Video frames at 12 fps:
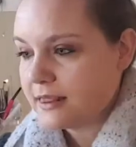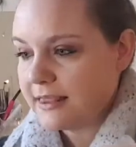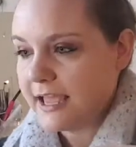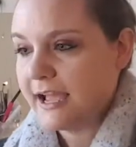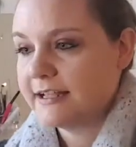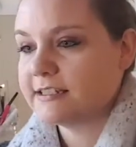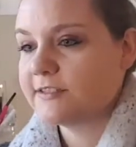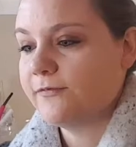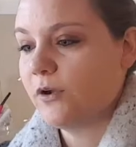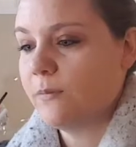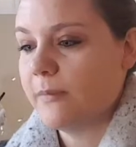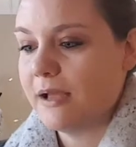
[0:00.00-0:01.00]
That's
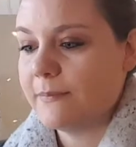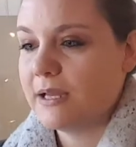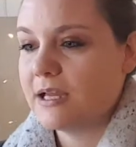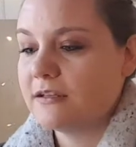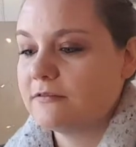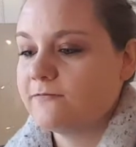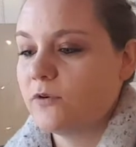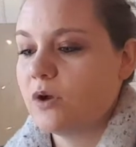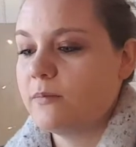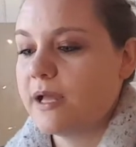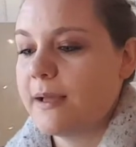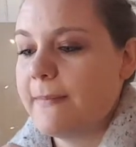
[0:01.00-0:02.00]
for my butt, for
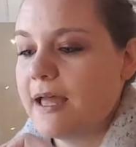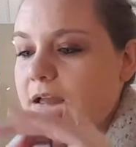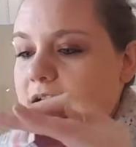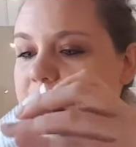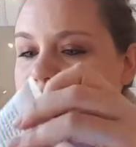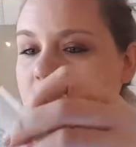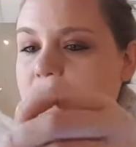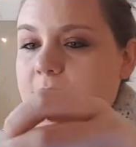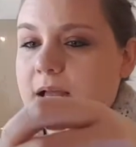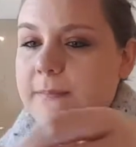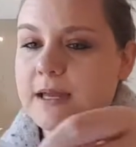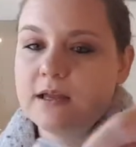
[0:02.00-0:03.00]
my butt, for
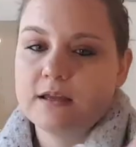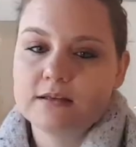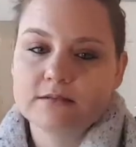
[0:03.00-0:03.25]
my butt.